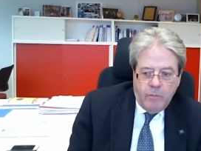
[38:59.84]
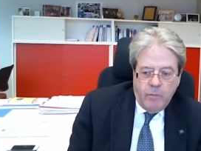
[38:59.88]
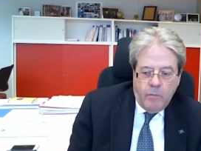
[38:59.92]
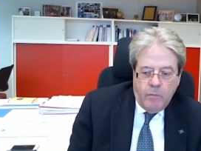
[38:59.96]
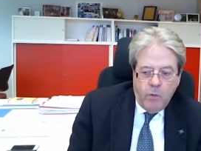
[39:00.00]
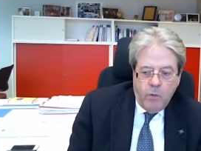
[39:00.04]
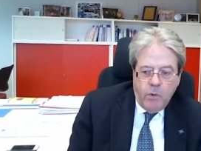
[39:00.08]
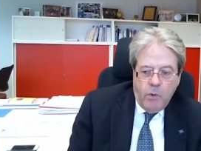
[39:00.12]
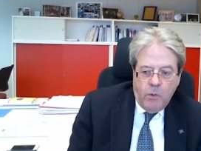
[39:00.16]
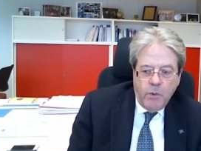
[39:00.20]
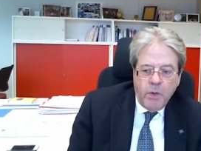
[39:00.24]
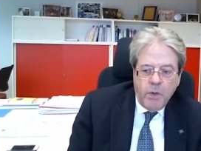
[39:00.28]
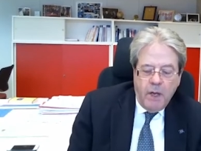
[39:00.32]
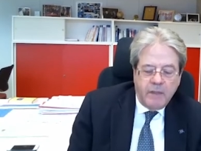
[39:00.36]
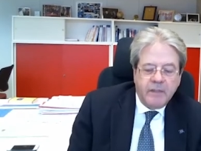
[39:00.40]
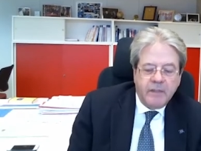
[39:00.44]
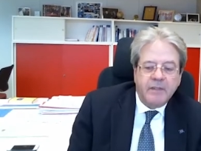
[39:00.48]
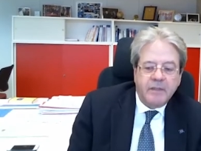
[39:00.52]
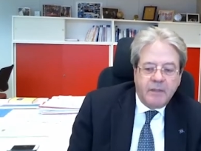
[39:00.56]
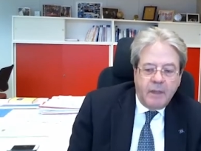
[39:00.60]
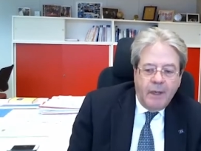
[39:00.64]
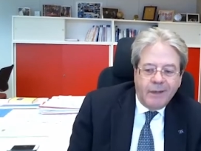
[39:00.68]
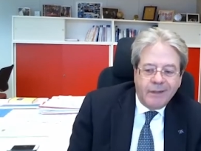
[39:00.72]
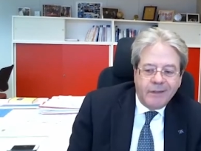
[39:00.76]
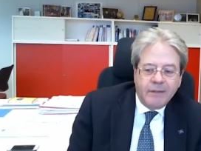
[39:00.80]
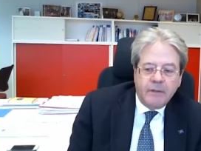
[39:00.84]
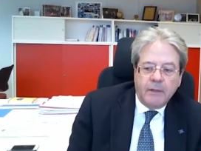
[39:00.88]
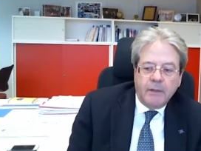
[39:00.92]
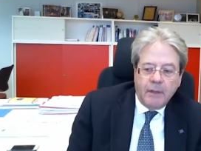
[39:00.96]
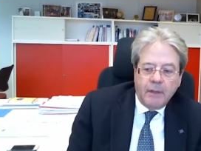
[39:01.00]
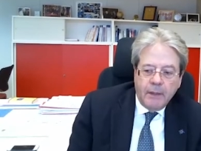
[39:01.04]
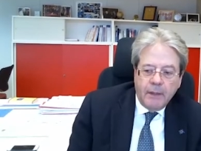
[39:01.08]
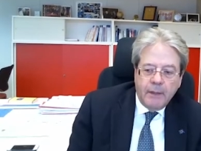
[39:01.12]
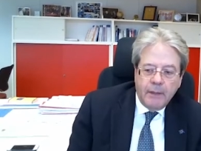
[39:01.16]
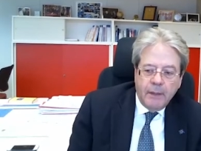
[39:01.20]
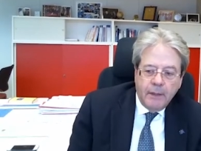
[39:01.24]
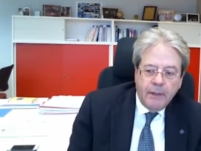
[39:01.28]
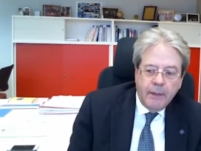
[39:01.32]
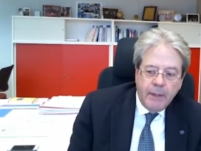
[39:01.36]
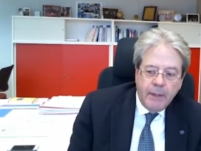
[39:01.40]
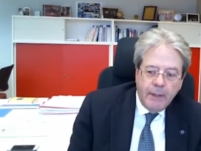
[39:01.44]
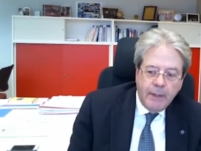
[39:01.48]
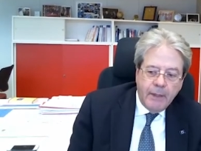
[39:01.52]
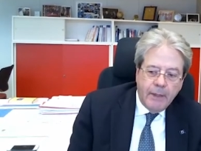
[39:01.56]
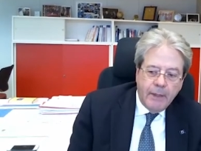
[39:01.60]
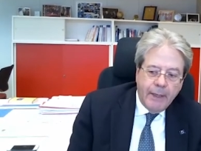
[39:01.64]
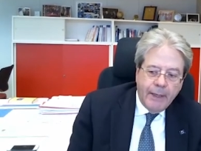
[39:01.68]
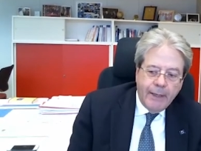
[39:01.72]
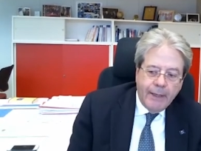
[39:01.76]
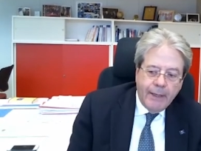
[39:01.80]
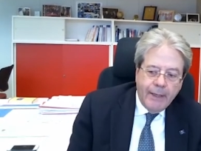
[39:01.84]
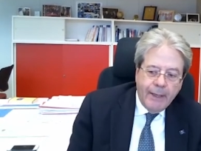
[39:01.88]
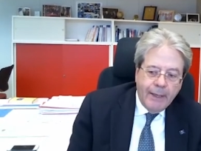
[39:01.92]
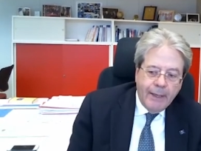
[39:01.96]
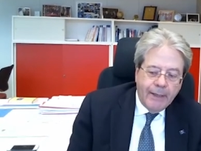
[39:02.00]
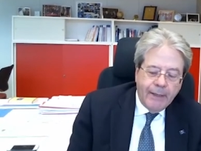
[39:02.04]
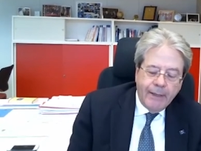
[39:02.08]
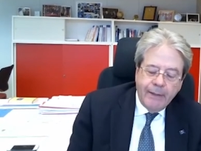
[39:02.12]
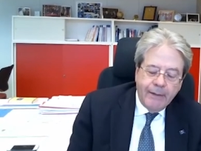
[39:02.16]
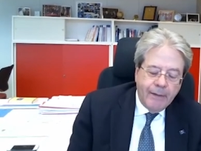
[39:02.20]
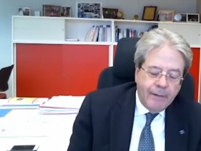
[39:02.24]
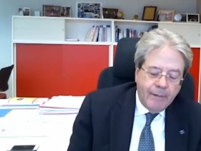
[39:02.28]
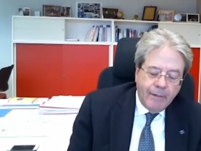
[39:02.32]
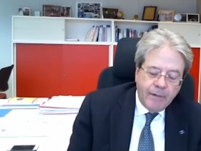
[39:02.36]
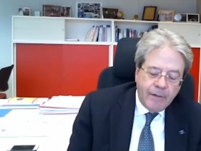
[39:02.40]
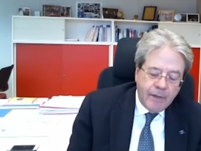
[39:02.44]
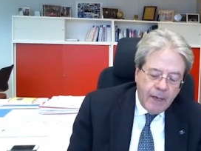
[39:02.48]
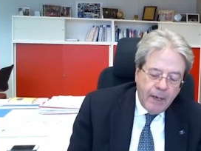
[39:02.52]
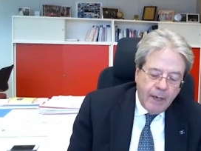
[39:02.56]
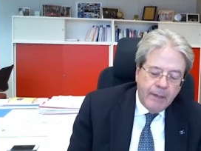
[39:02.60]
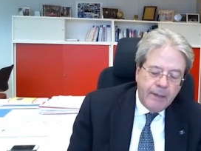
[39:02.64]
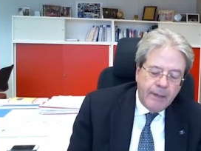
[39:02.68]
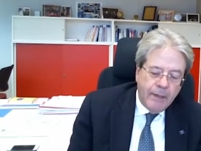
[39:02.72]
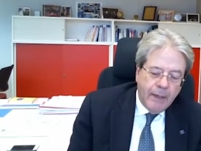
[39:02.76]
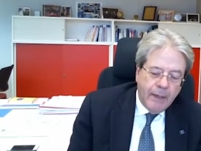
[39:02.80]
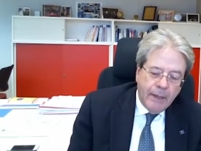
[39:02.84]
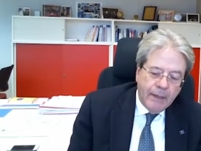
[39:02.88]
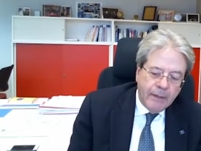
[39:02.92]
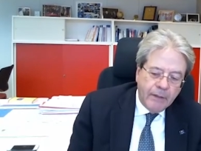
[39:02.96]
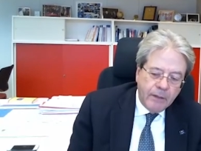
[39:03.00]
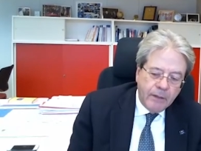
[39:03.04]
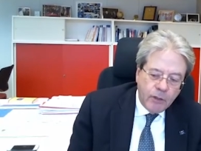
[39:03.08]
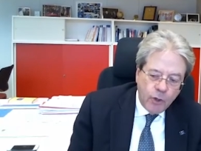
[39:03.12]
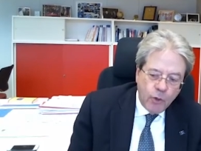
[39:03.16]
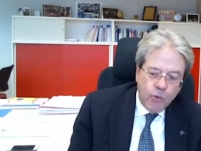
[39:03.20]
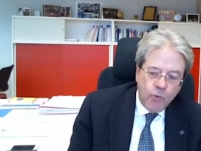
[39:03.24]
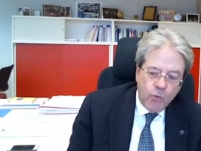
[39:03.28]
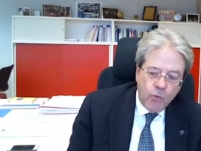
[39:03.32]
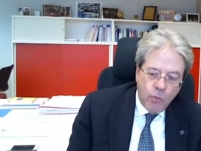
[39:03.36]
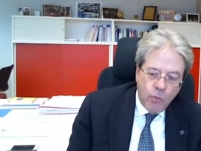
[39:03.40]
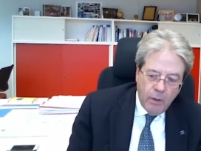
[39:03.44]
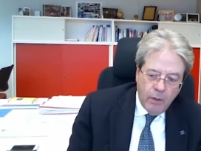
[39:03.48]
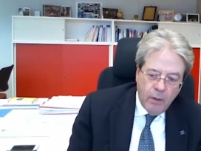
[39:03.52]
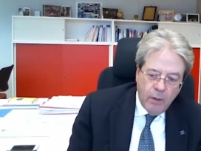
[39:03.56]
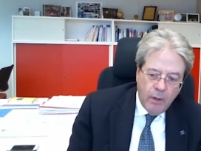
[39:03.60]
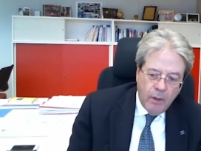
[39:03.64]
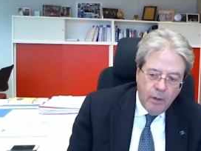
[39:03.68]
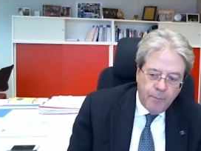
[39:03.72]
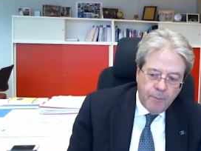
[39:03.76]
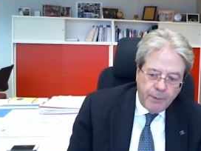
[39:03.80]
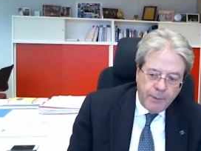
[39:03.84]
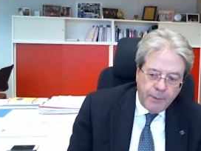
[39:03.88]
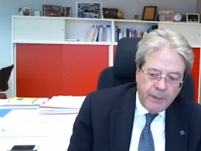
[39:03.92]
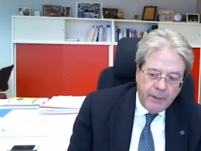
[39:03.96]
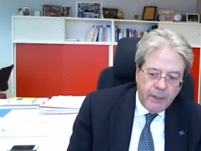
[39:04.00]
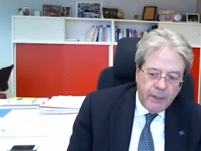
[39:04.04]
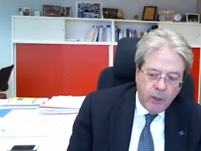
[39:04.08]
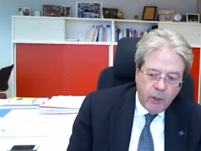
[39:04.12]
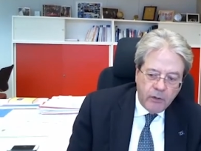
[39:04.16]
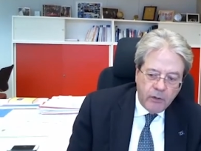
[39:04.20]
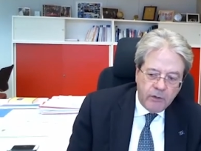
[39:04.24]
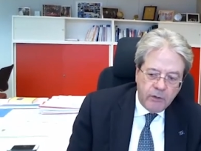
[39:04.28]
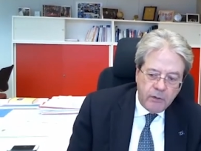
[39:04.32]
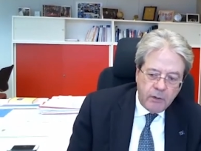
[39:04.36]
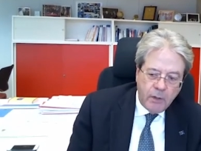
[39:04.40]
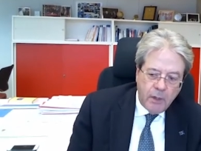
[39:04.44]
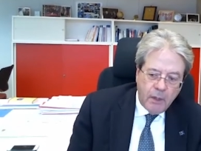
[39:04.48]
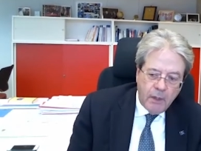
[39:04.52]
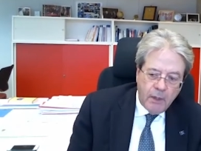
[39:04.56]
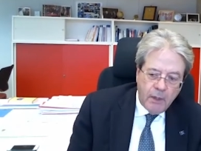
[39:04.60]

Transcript: we are starting really a new period,